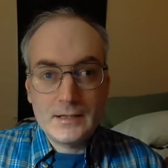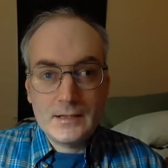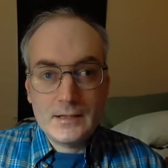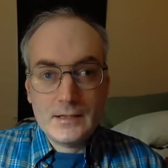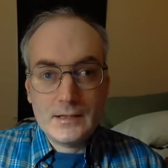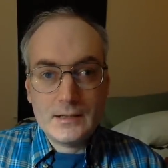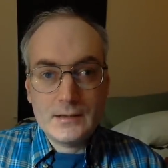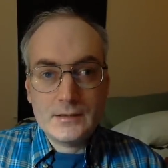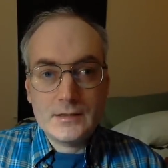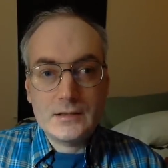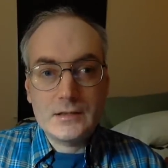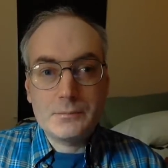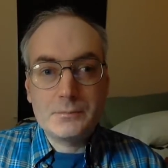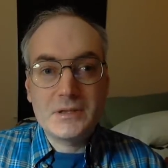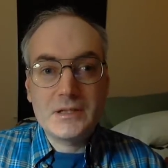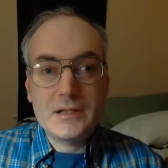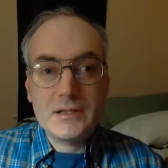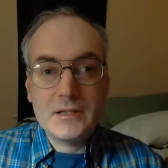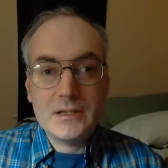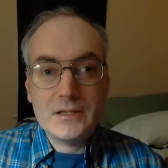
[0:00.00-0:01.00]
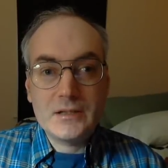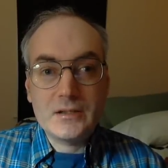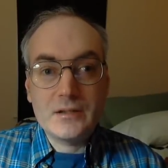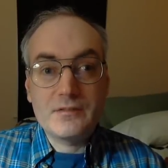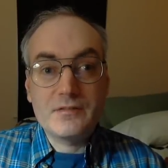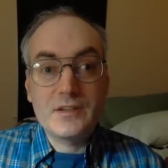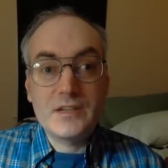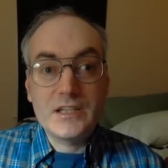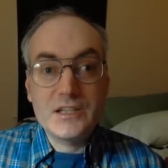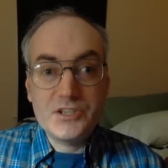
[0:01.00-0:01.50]
and at the beginning
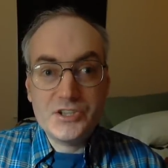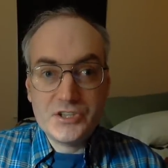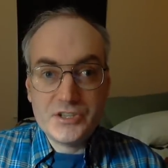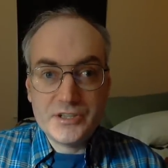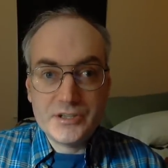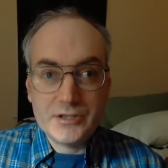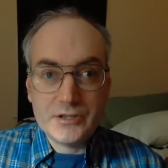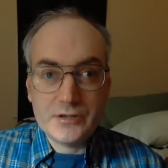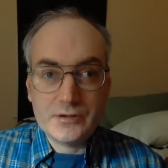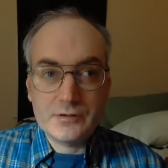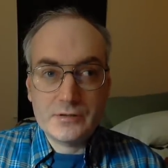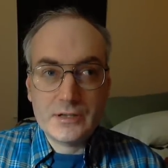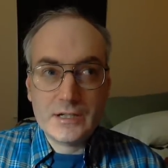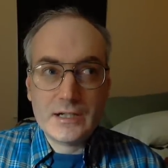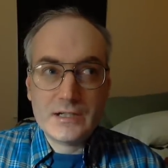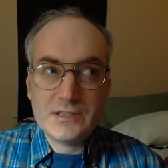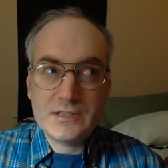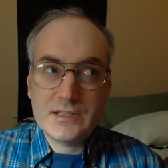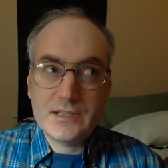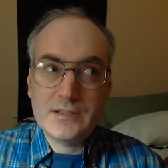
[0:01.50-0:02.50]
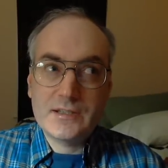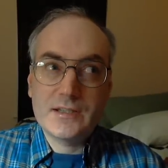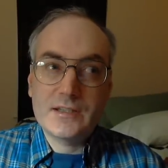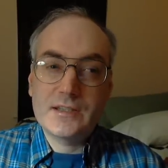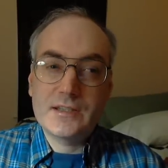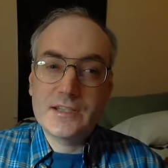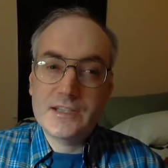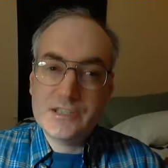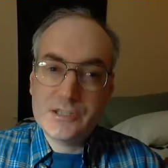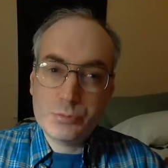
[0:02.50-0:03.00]
of this year I said that
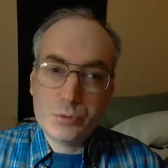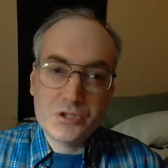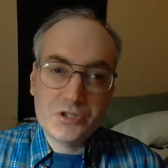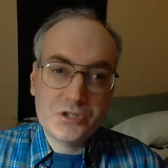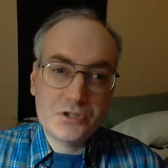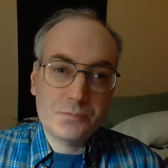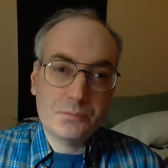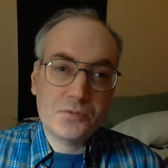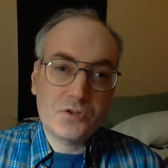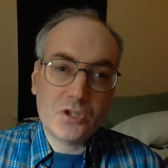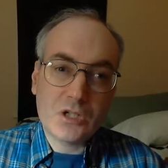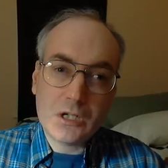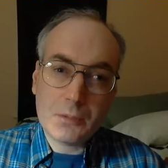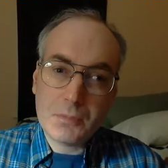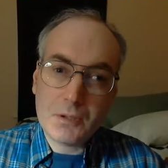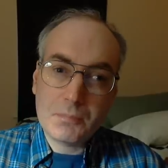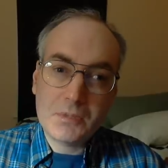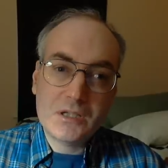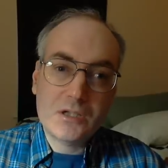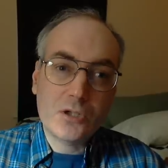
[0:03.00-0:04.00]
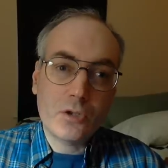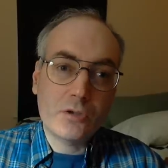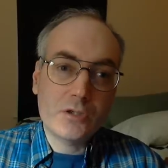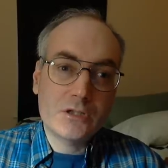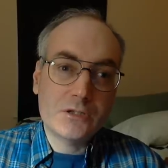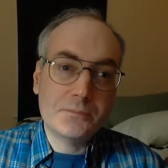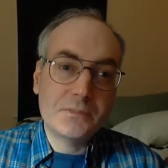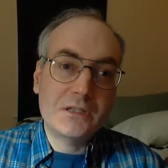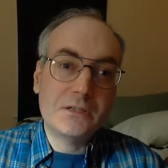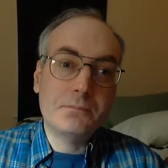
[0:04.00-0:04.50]
this was probably going
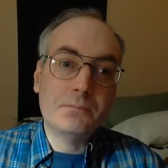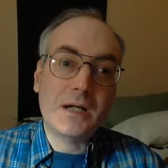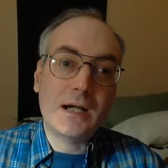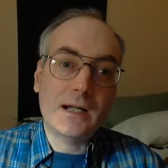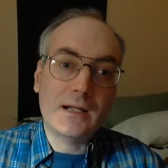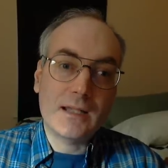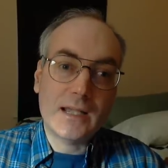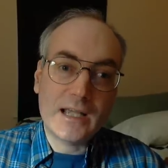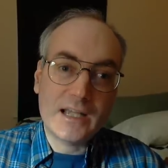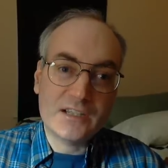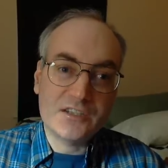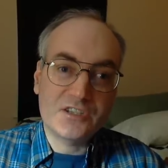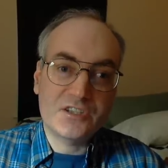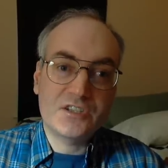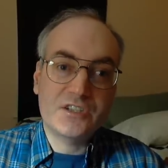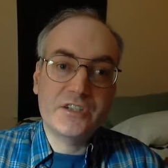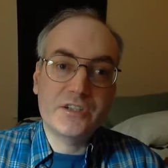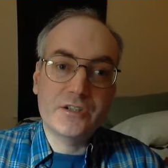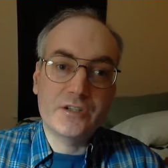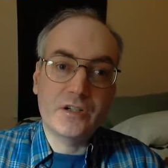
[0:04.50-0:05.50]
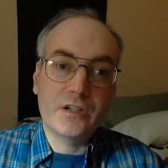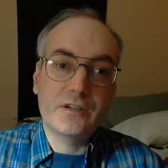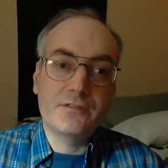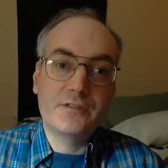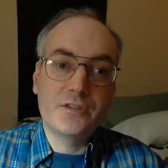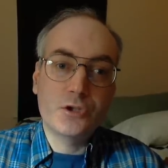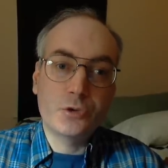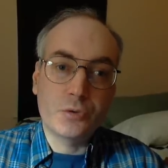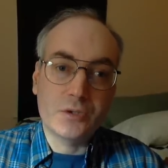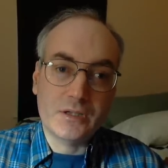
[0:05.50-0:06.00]
to be my last year of
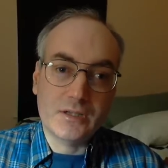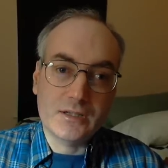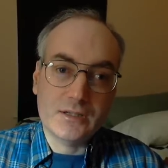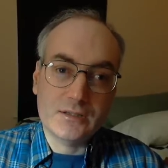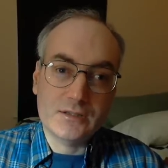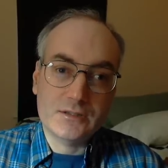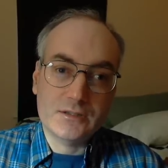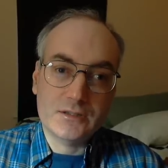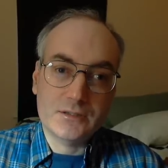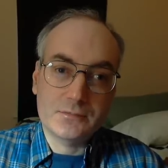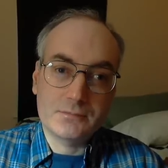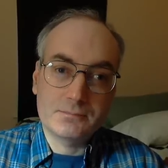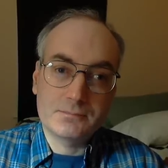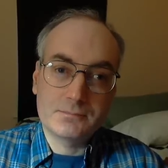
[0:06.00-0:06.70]
doing it.